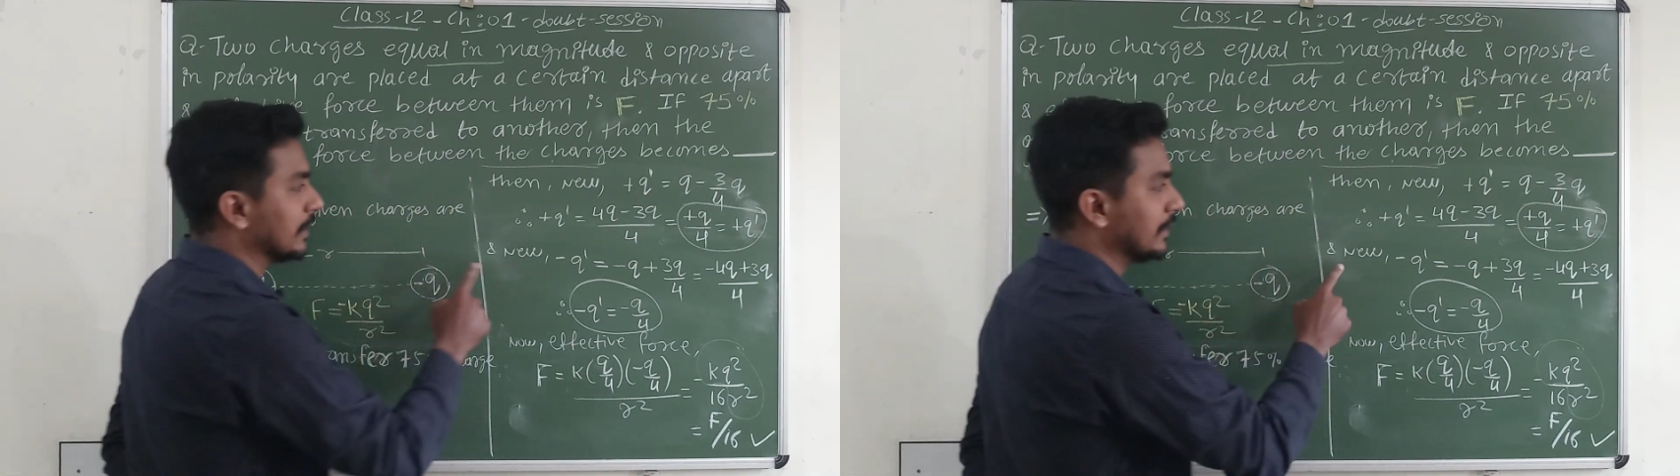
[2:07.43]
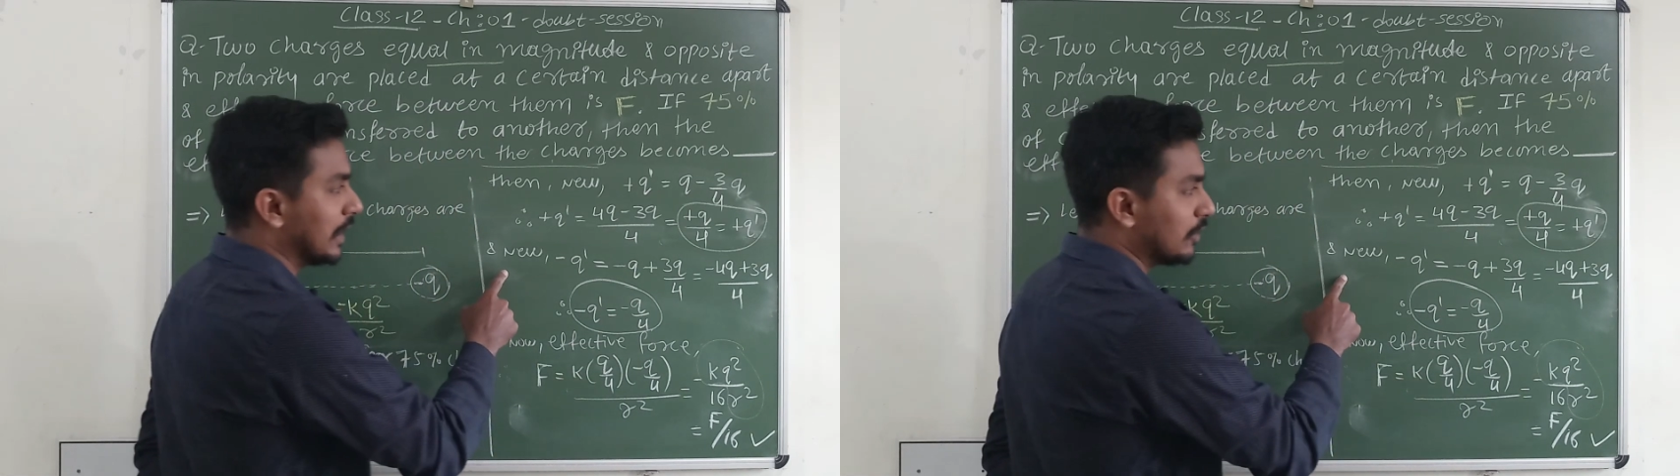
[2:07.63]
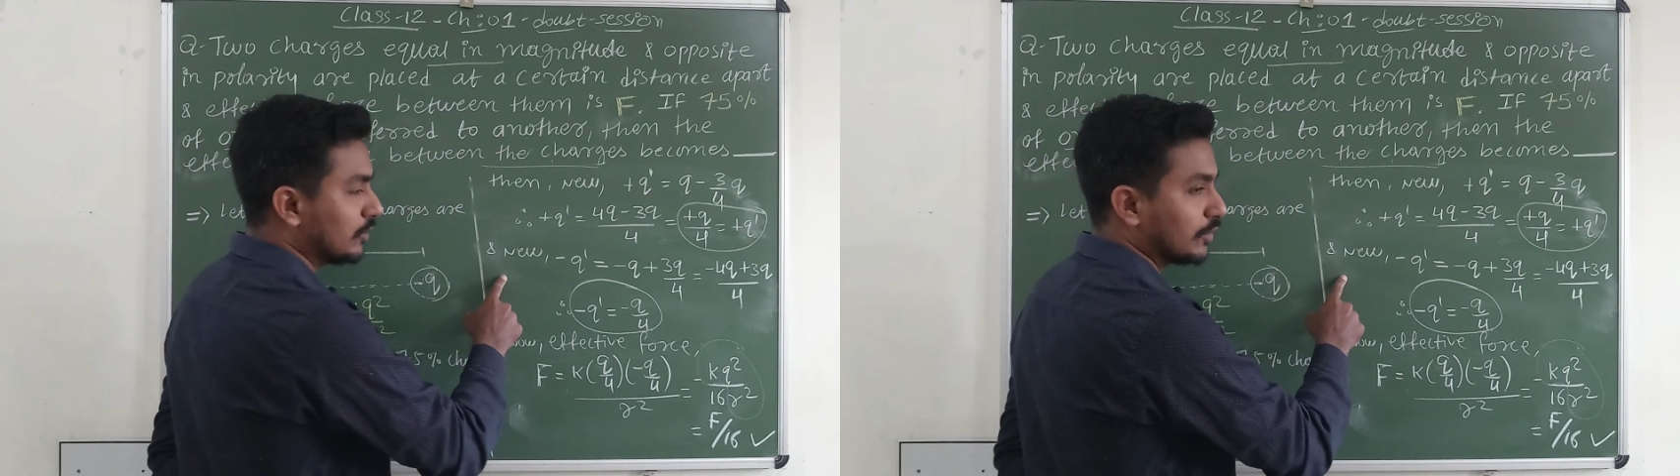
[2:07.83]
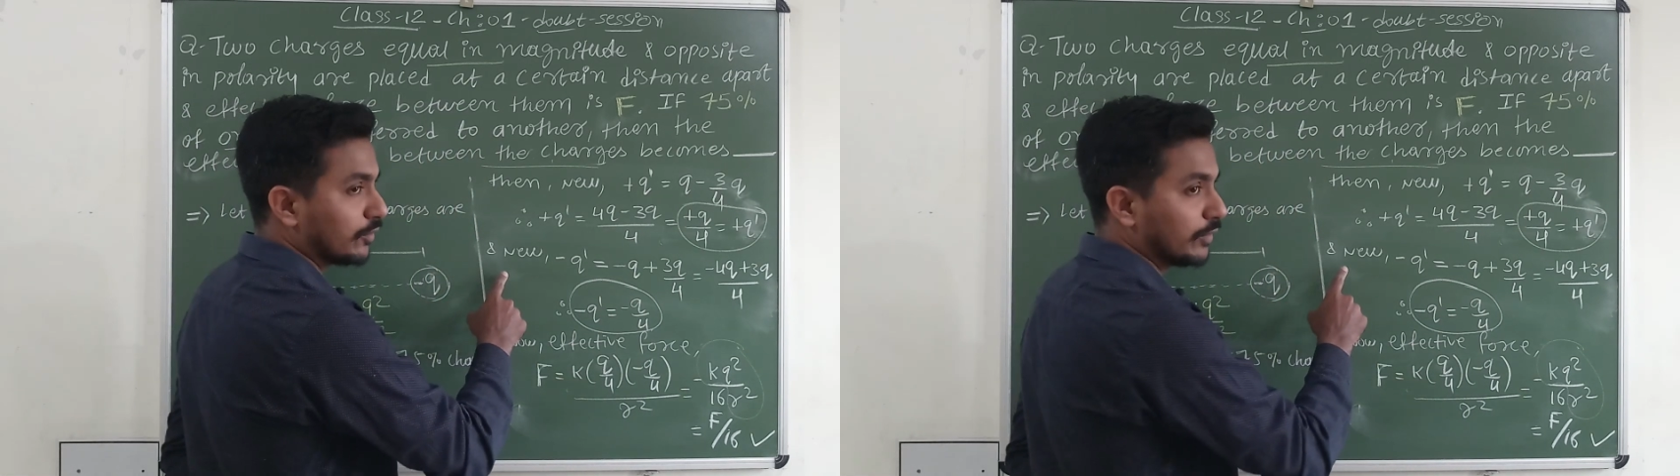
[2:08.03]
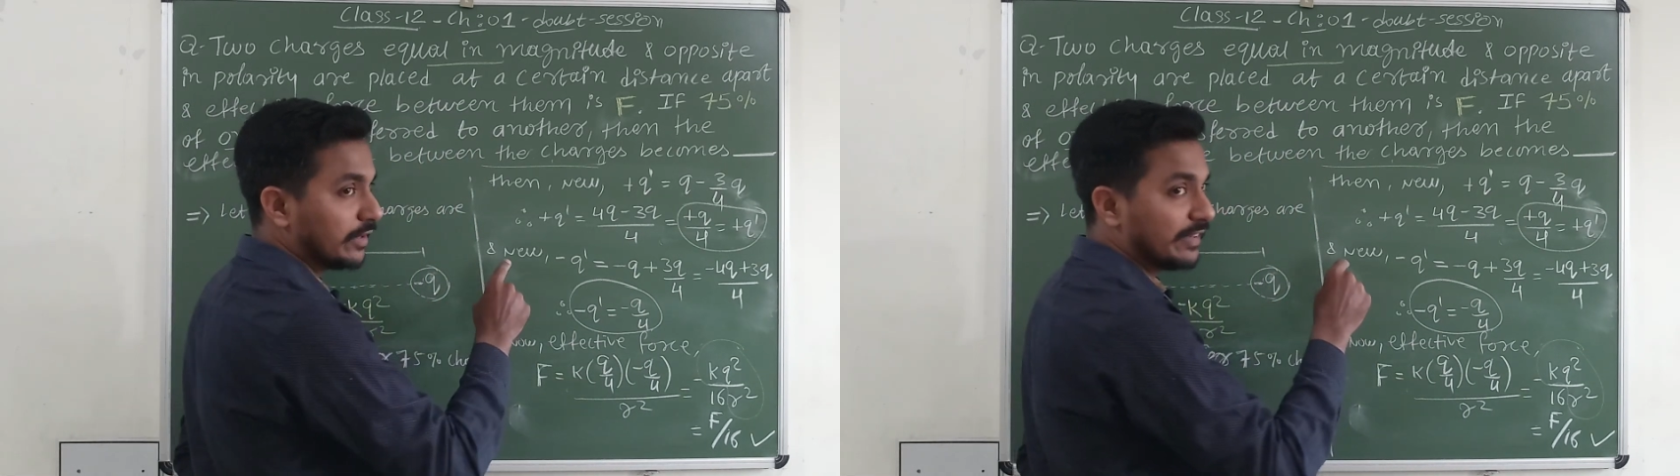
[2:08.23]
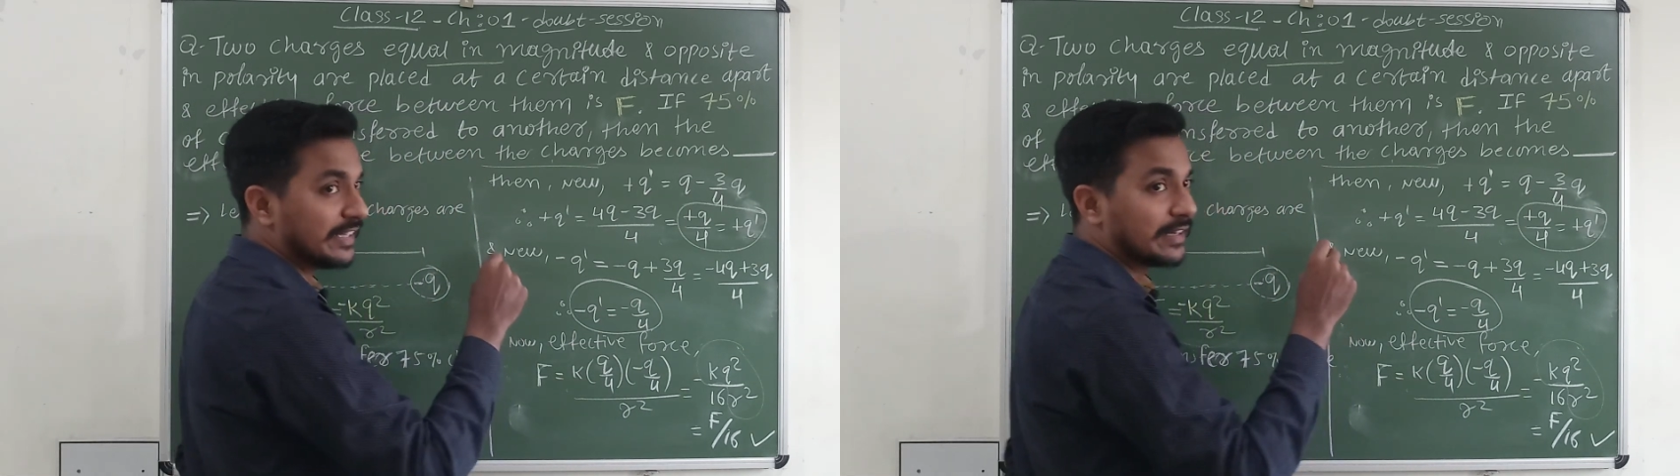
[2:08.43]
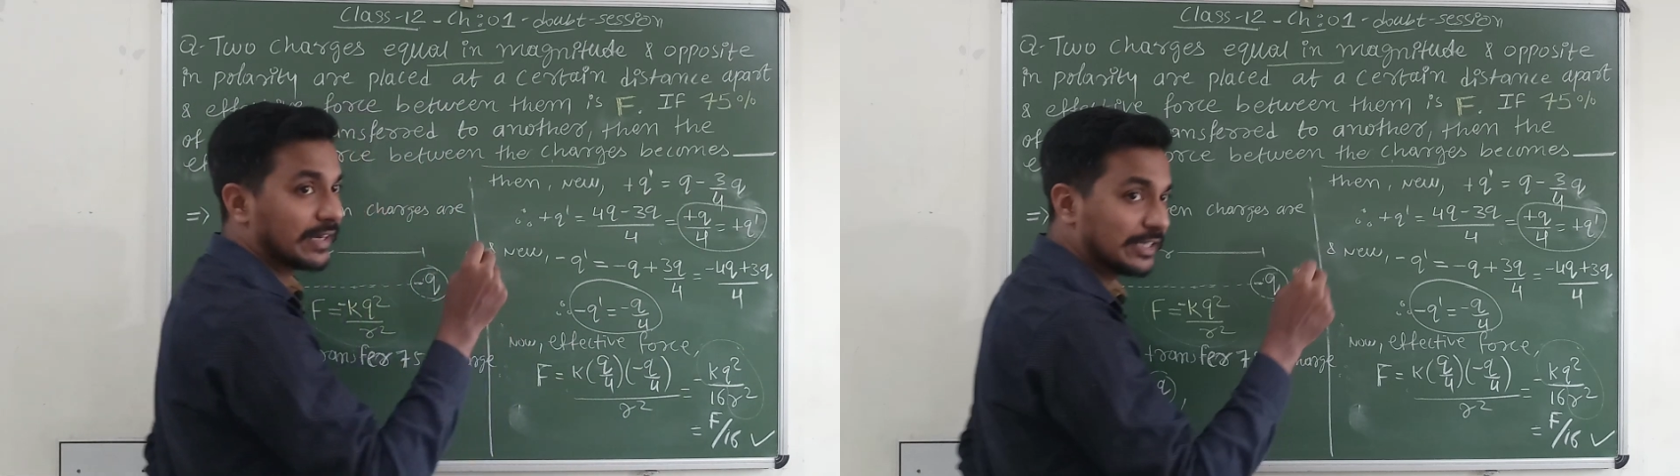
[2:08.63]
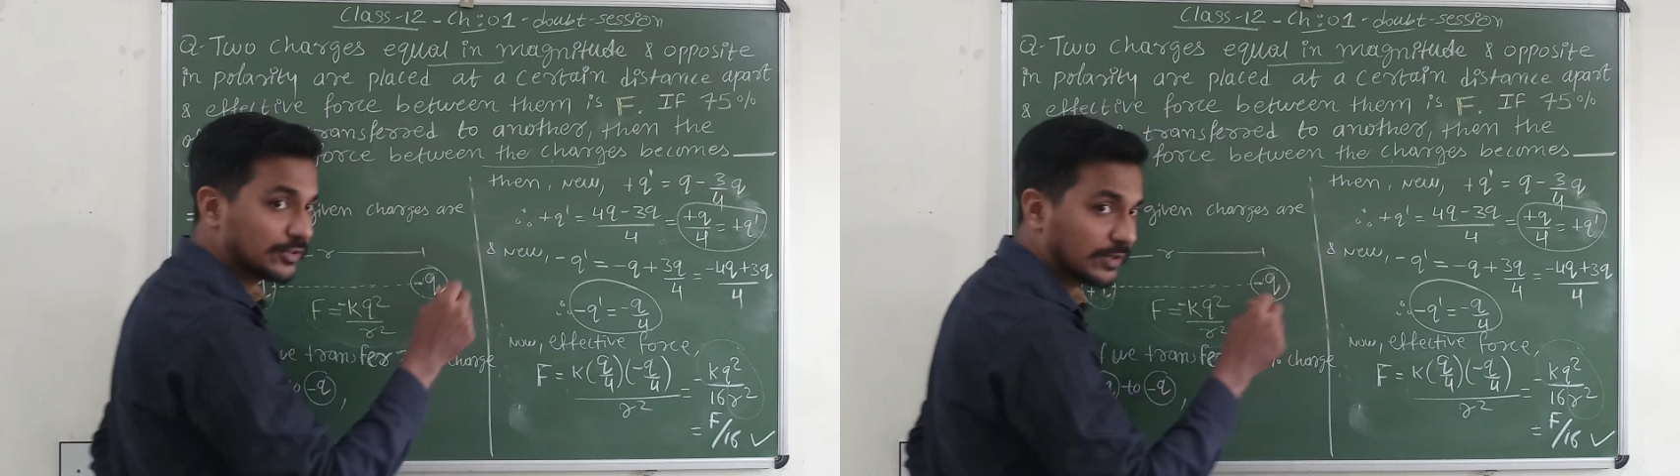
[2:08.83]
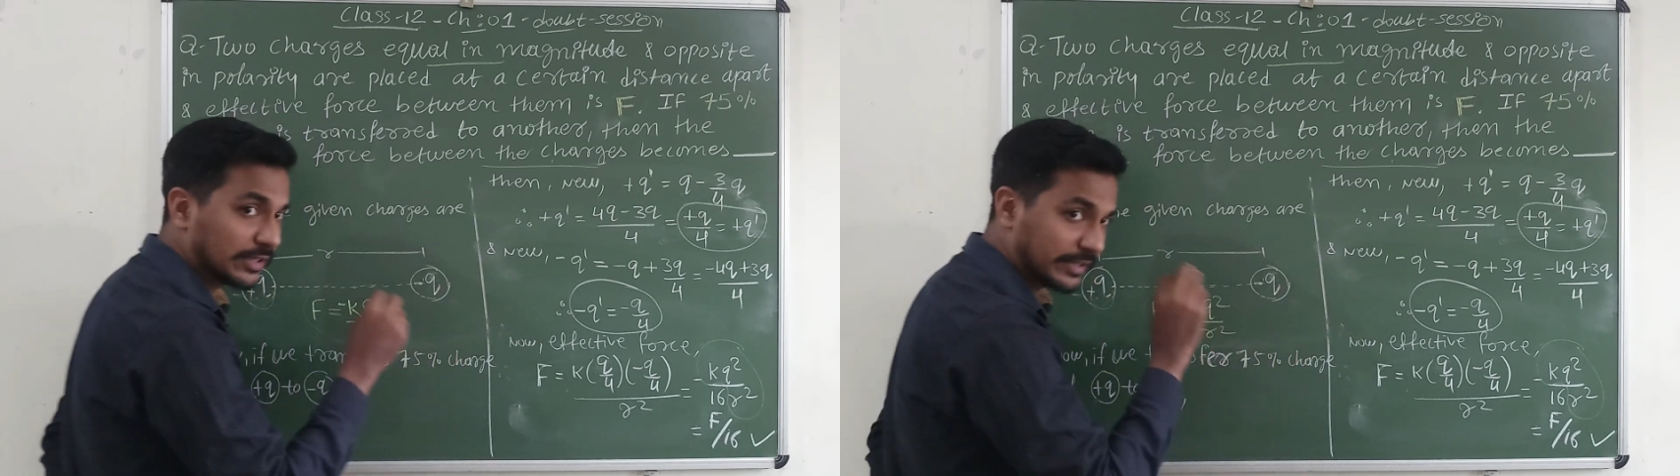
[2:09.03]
Now, when we transfer